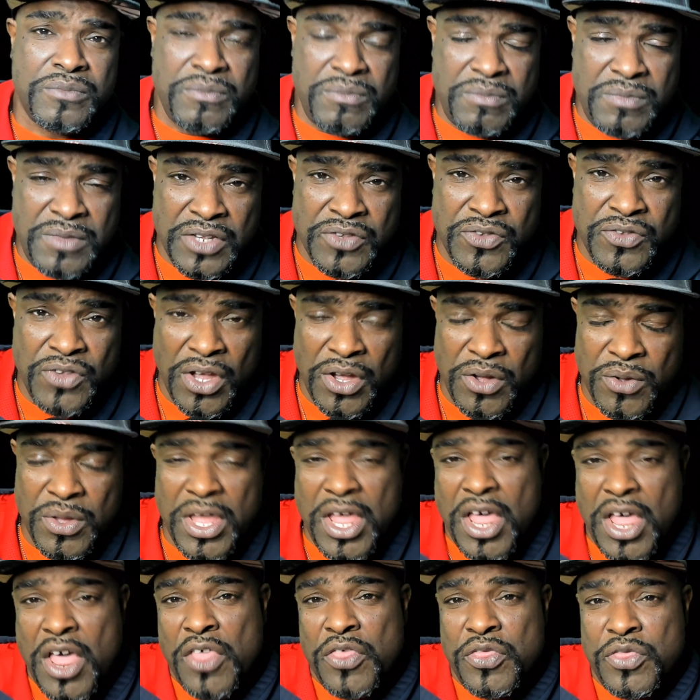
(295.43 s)
So
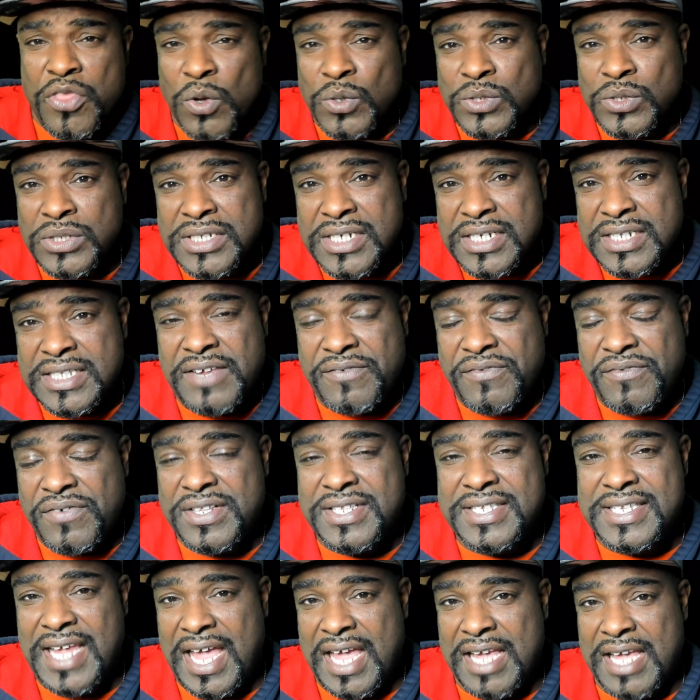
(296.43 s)
those are the different
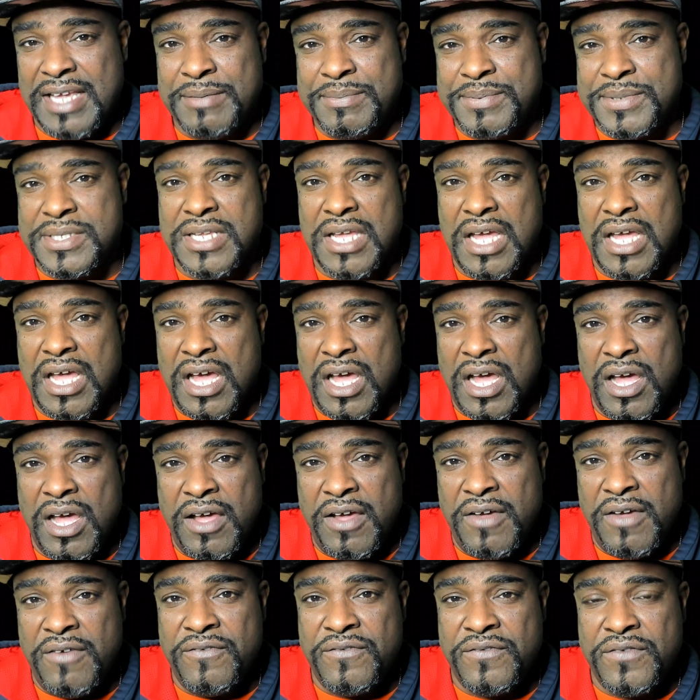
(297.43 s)
types
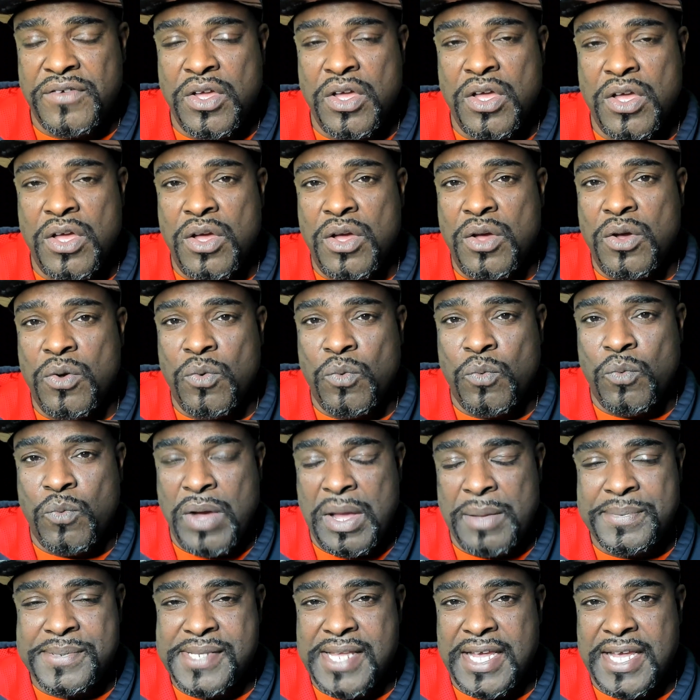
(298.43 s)
of
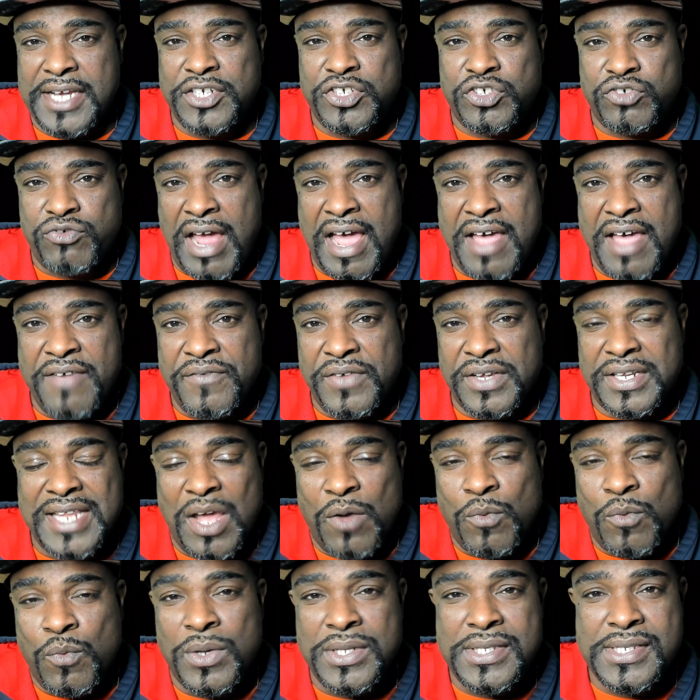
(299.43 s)
website traffic. Now,
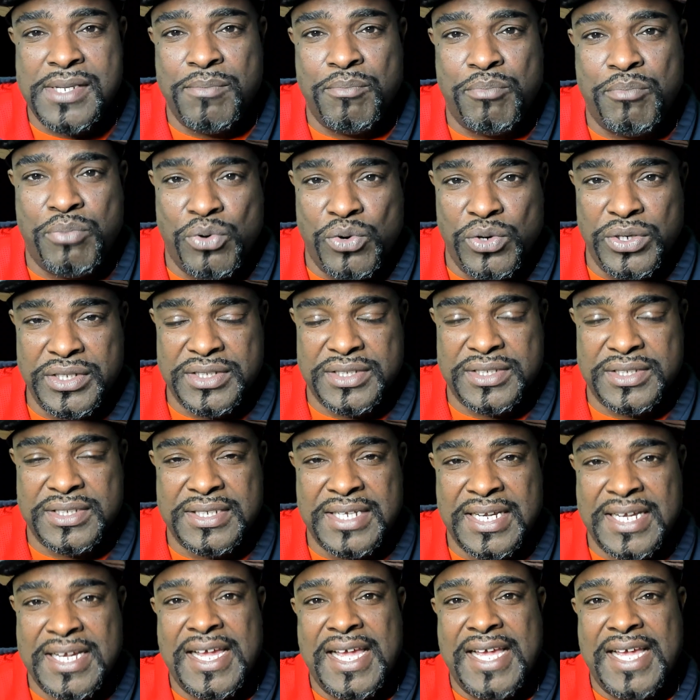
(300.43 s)
what's important
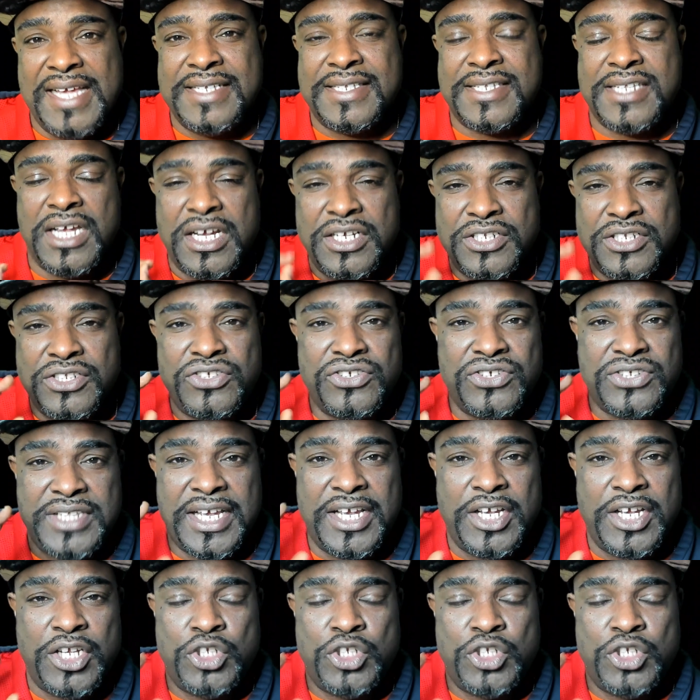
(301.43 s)
is to understand